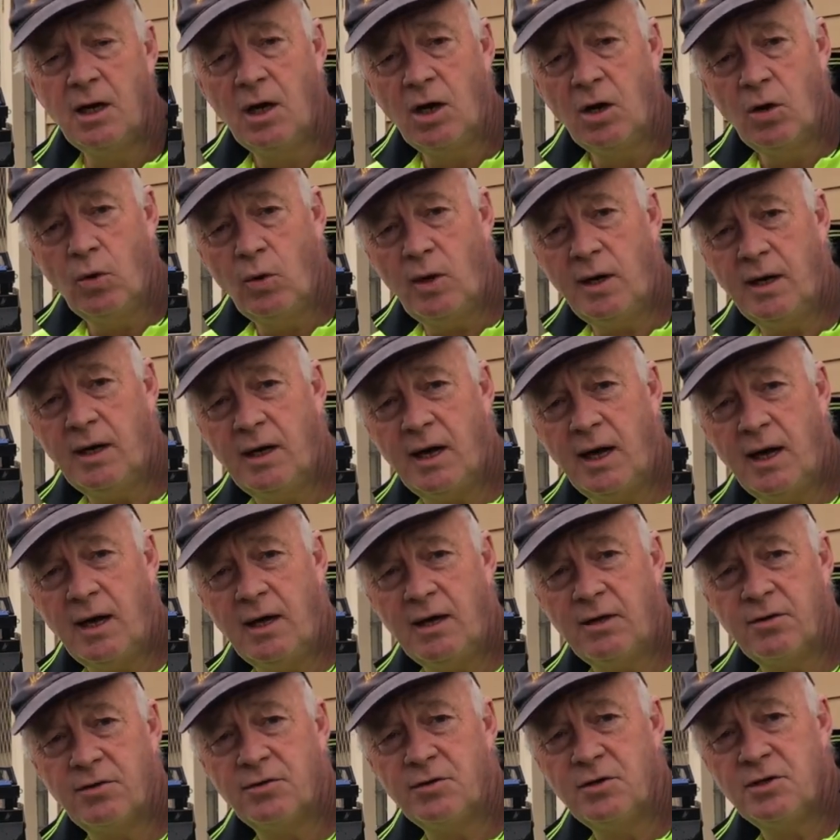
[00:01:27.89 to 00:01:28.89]
We're
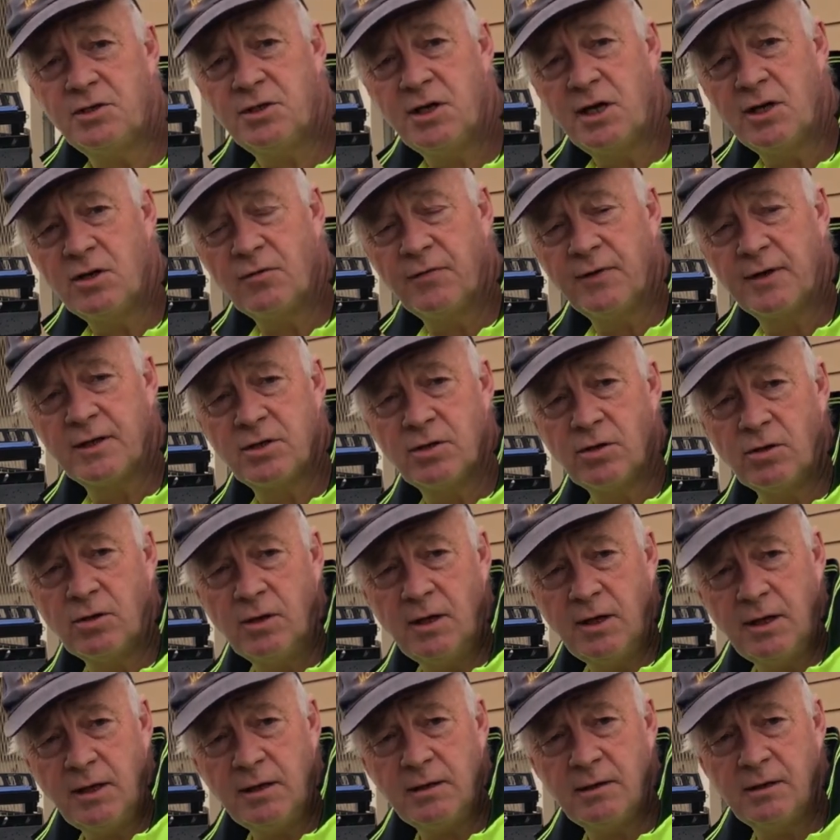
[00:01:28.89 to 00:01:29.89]
going through central
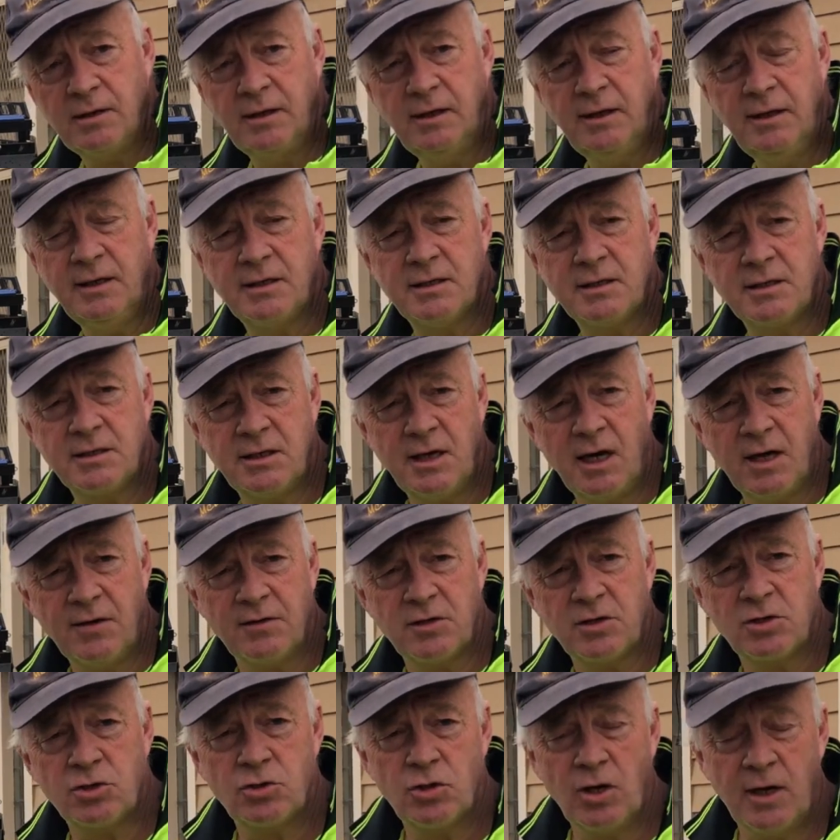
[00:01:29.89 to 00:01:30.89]
Victoria into South
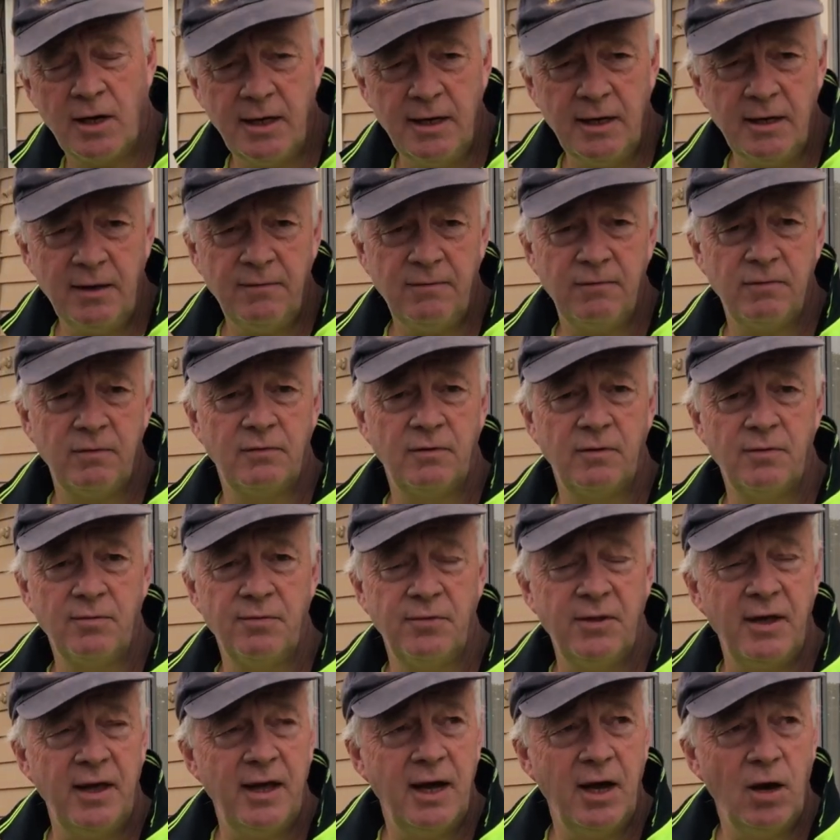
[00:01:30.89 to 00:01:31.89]
Australia. From
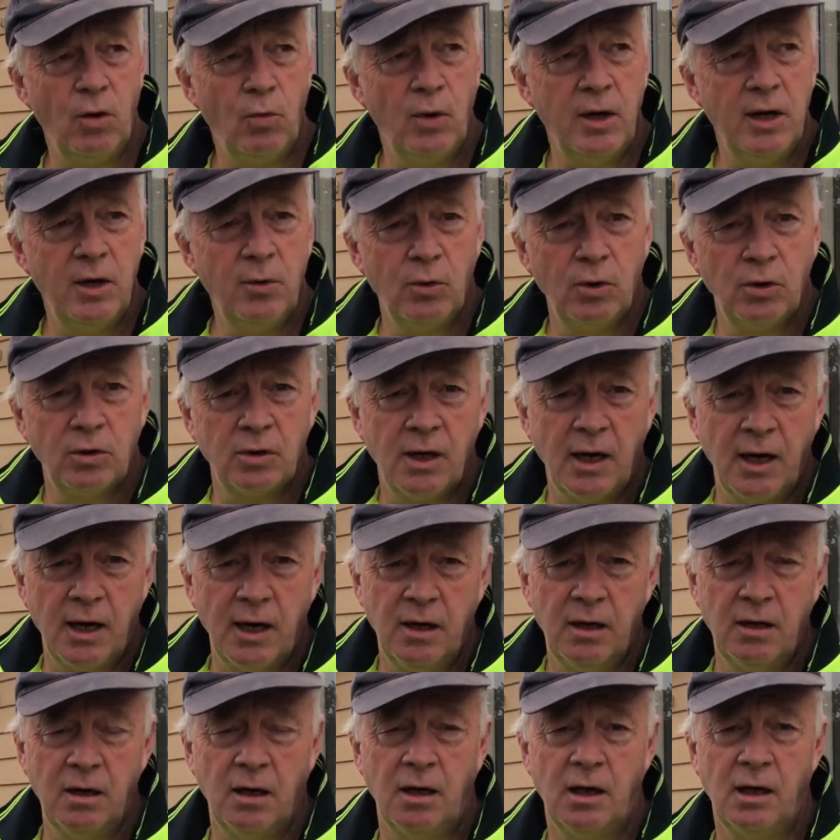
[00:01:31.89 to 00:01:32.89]
there we will
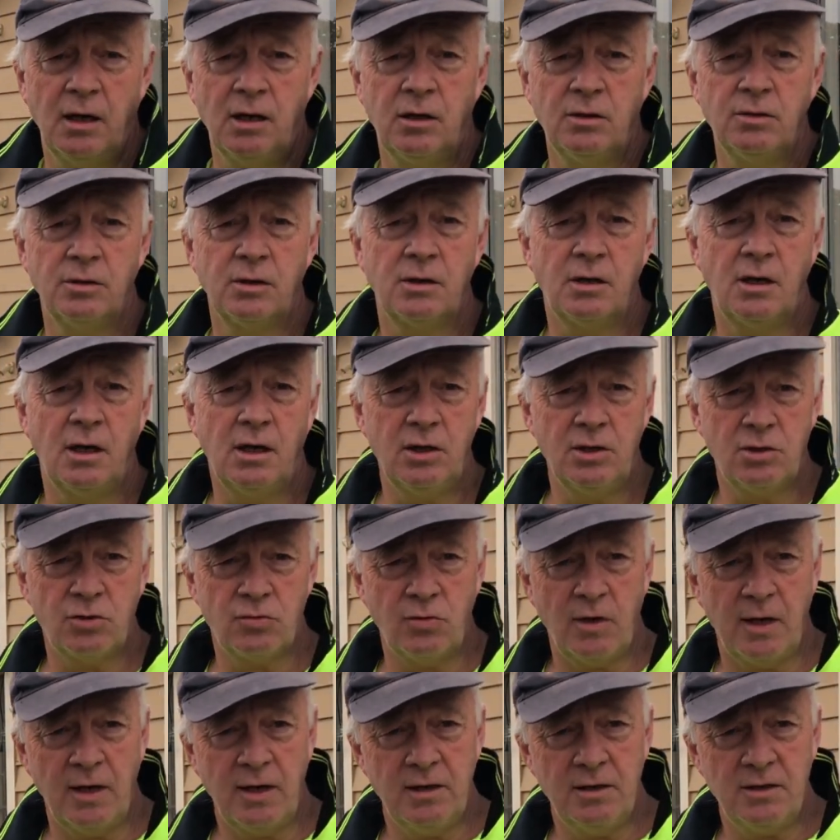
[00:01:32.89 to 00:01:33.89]
go on the coast
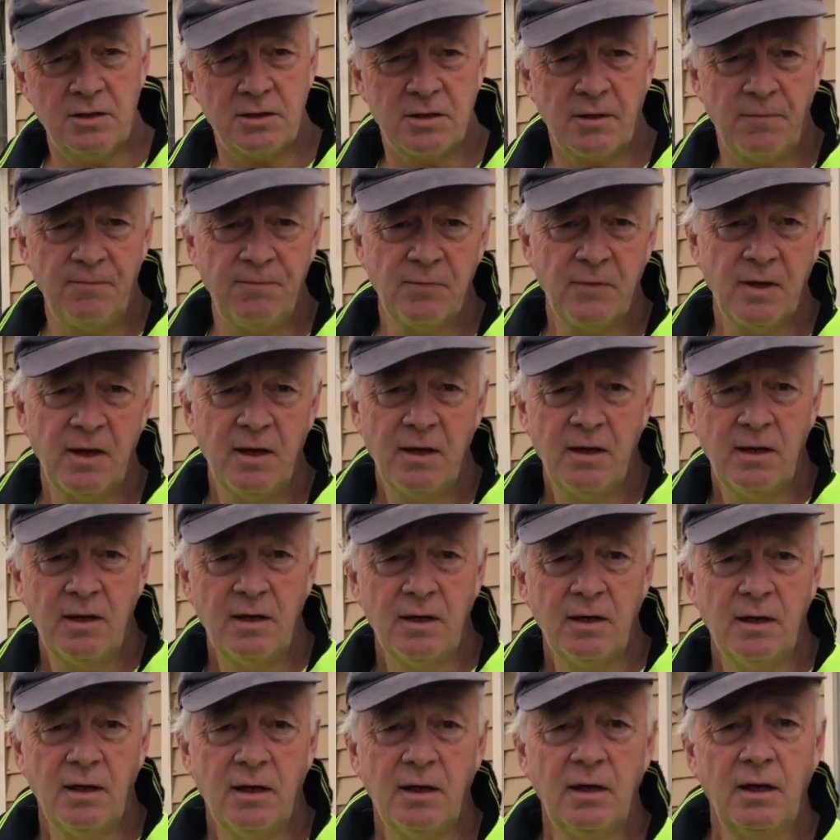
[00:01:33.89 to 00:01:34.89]
roads,
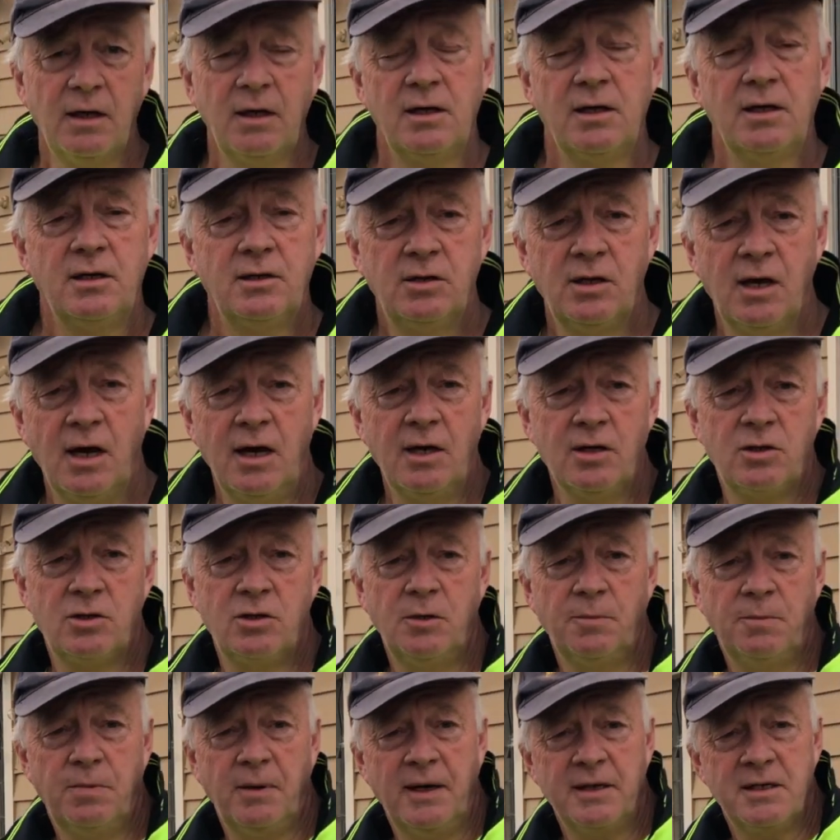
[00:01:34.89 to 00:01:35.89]
going to
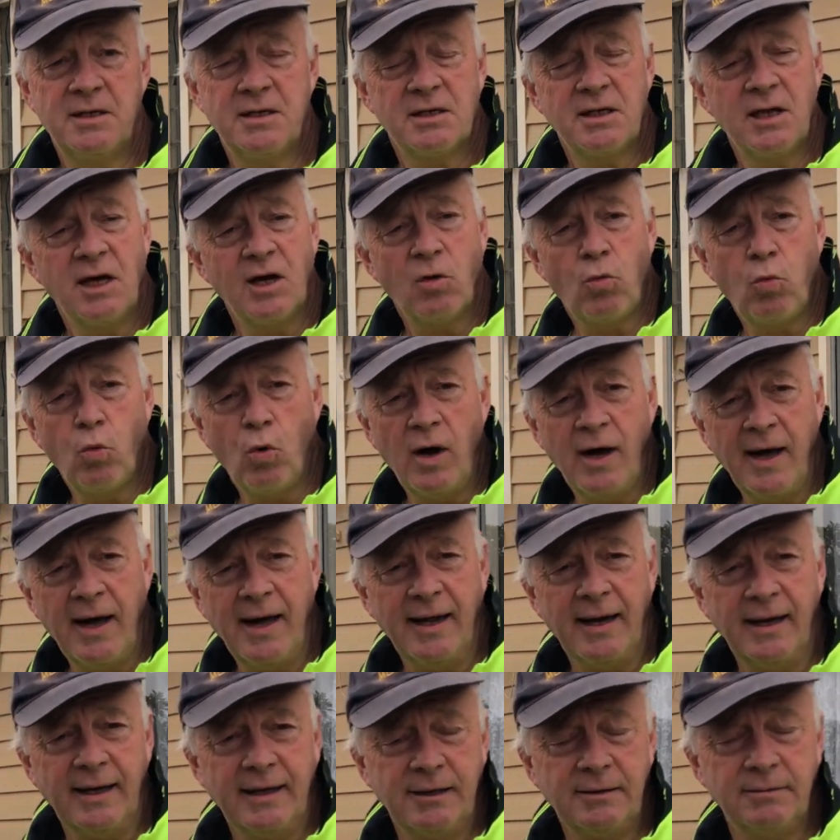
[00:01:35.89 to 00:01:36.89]
places like
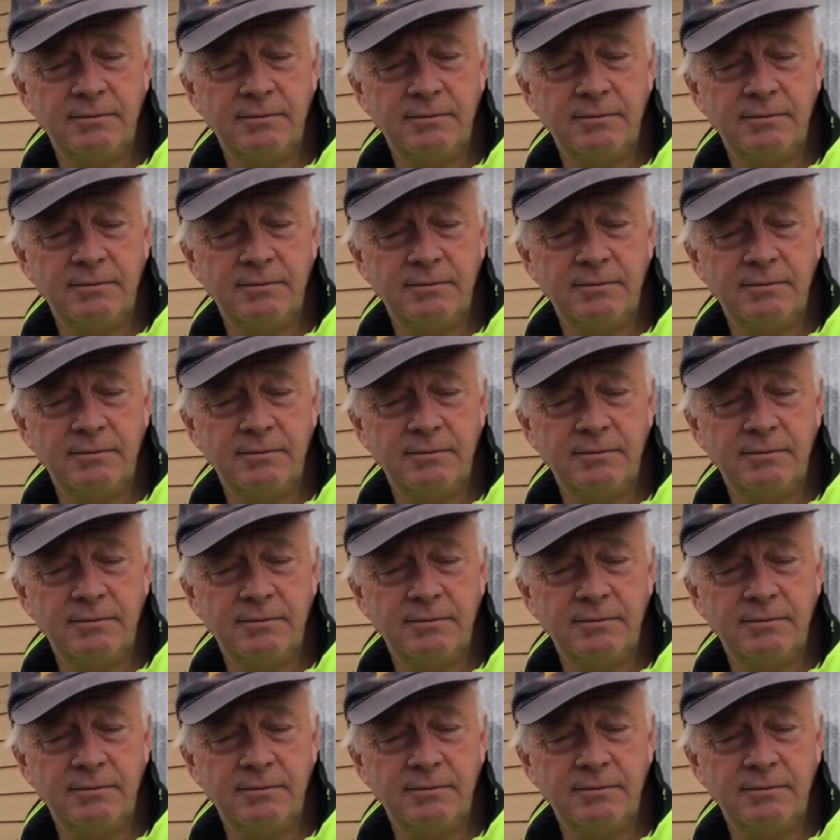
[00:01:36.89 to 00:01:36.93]
Whyalla,